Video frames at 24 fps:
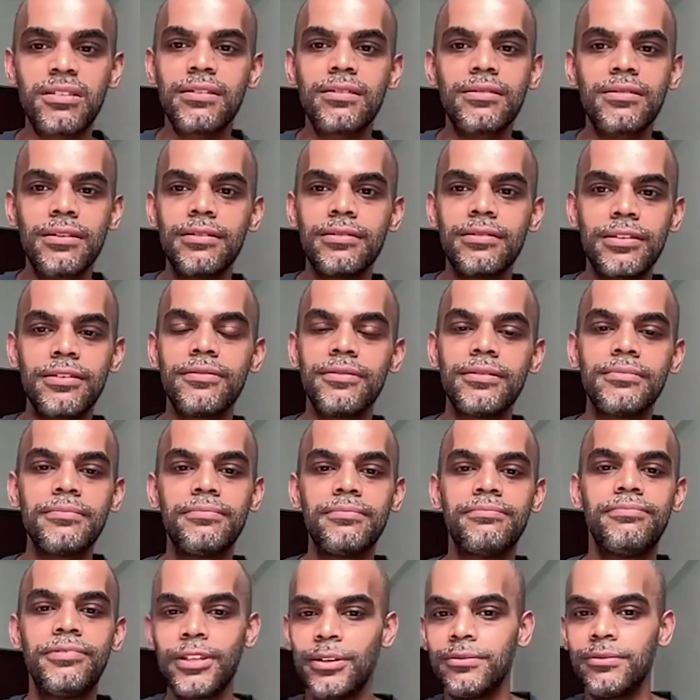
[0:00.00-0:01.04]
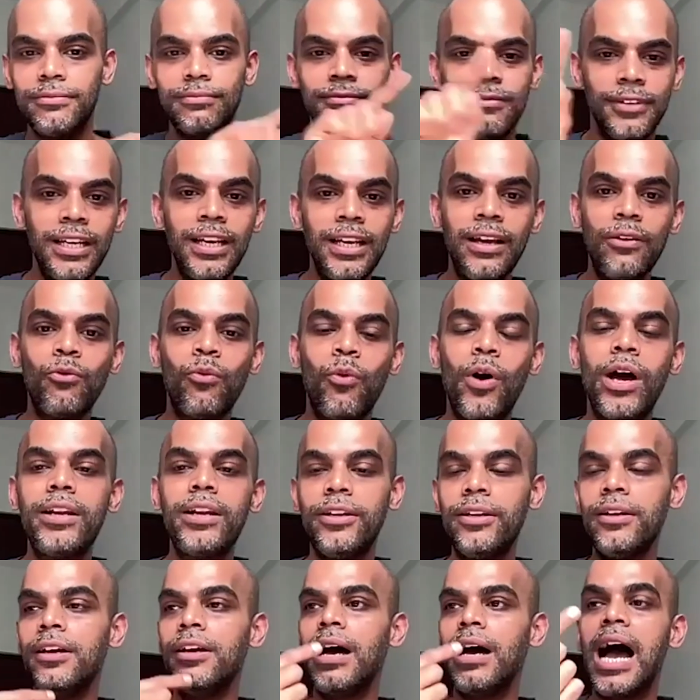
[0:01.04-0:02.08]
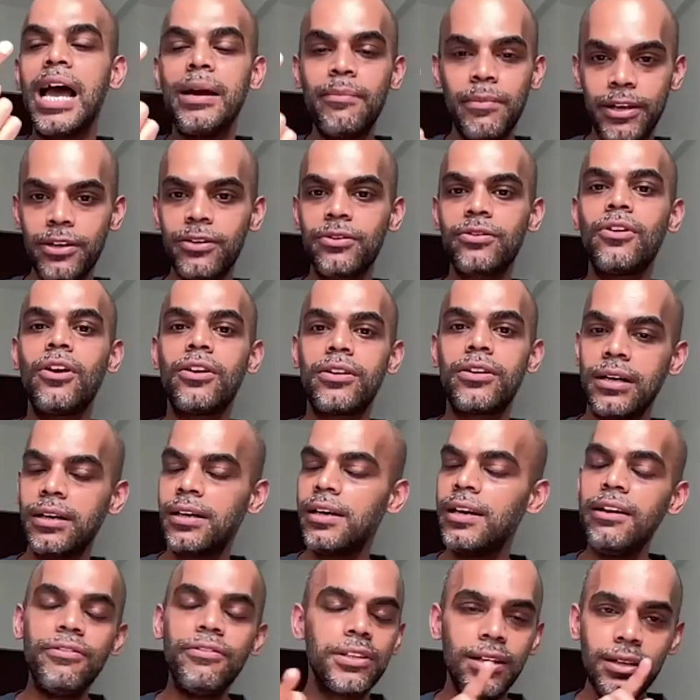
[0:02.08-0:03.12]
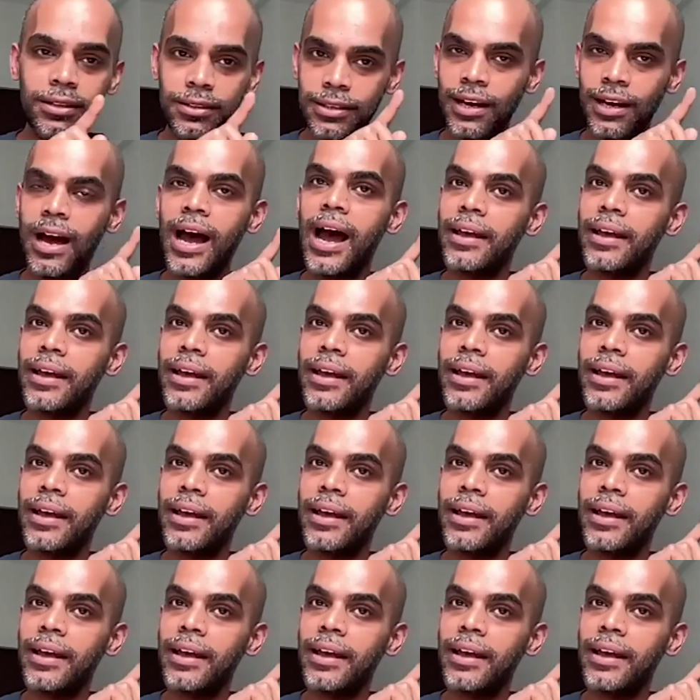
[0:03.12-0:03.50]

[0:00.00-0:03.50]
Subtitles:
So, while I might not agree with it,